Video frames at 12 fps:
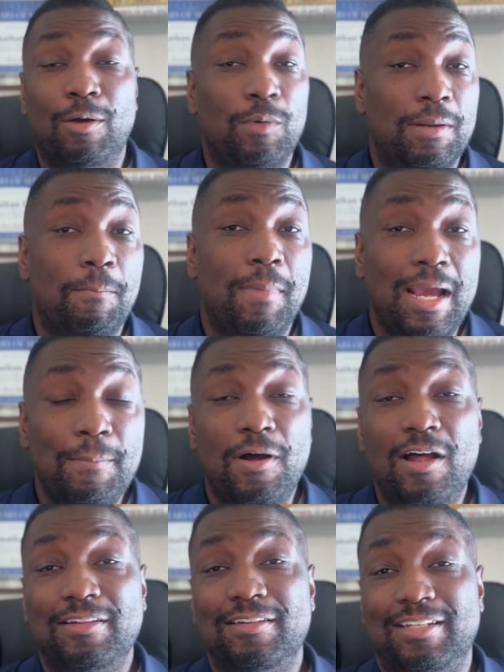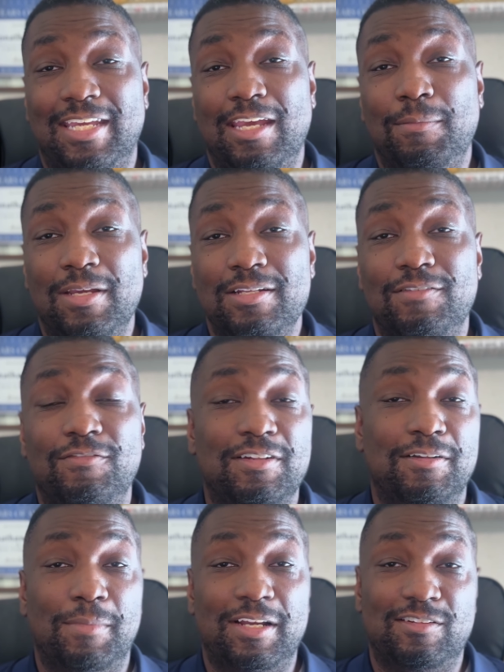when my bosses came in to
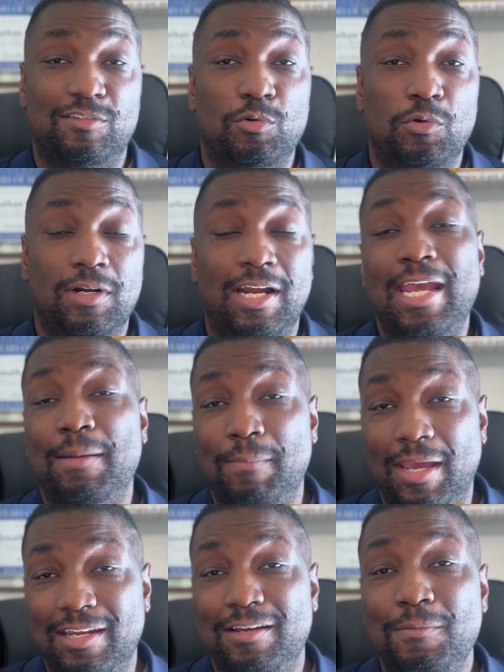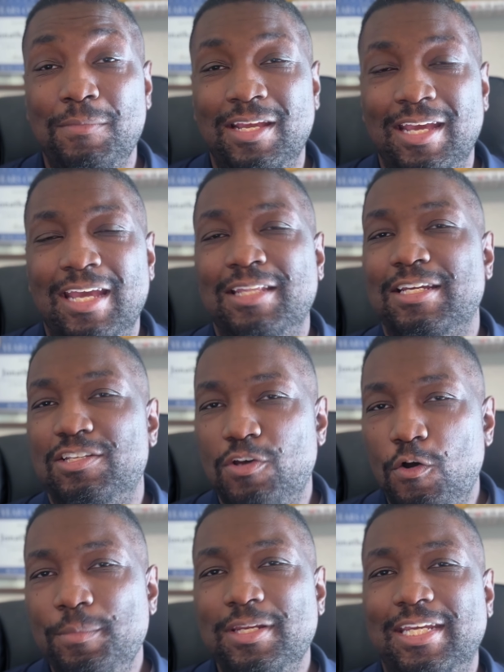visit my store and met him, they
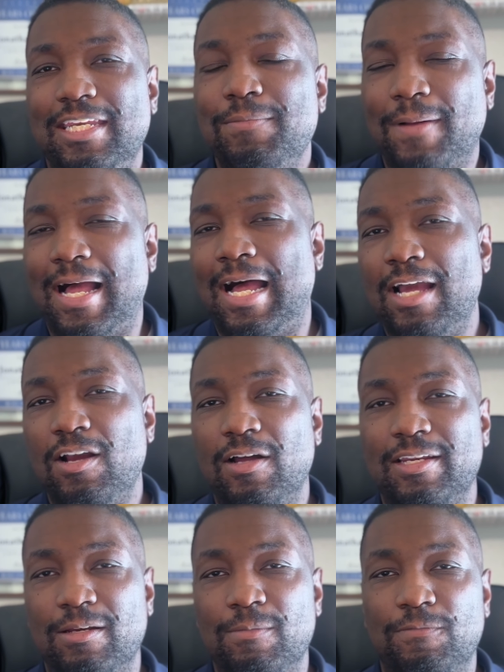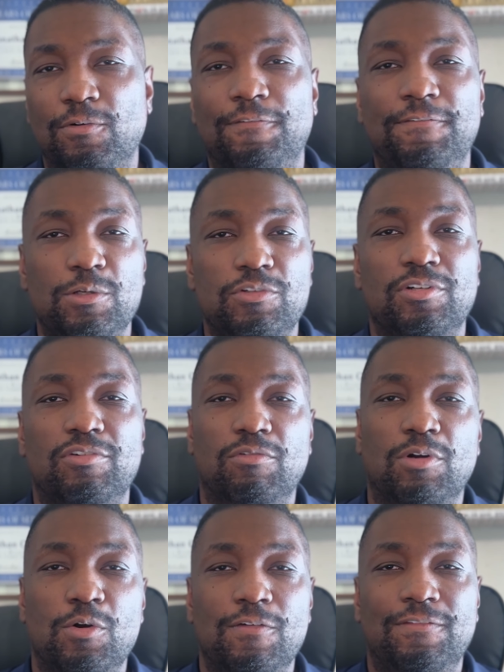told me to keep an eye on him for future
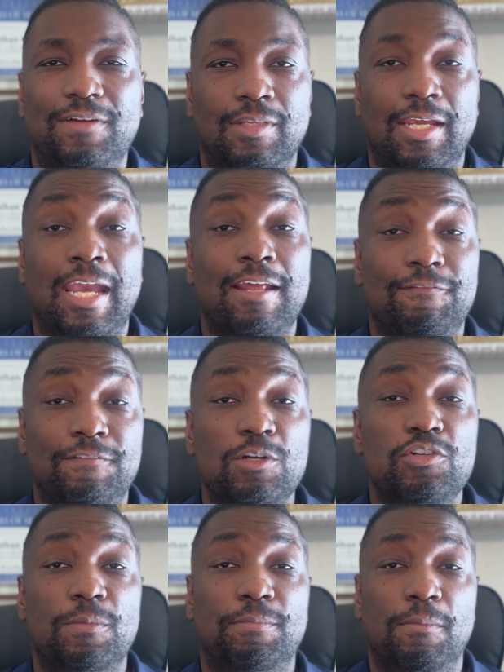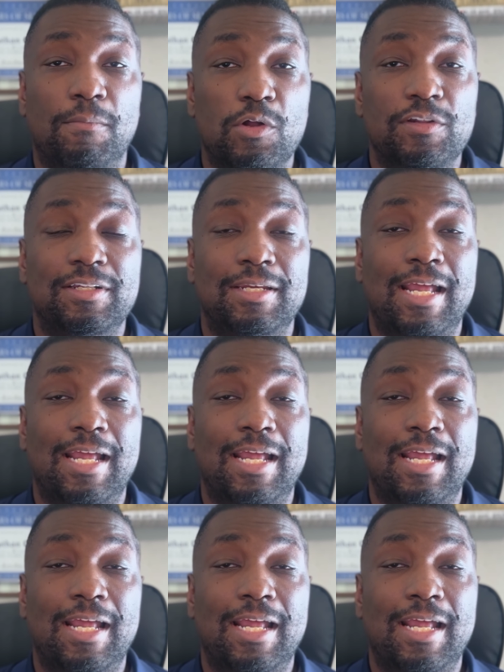growth and future promotion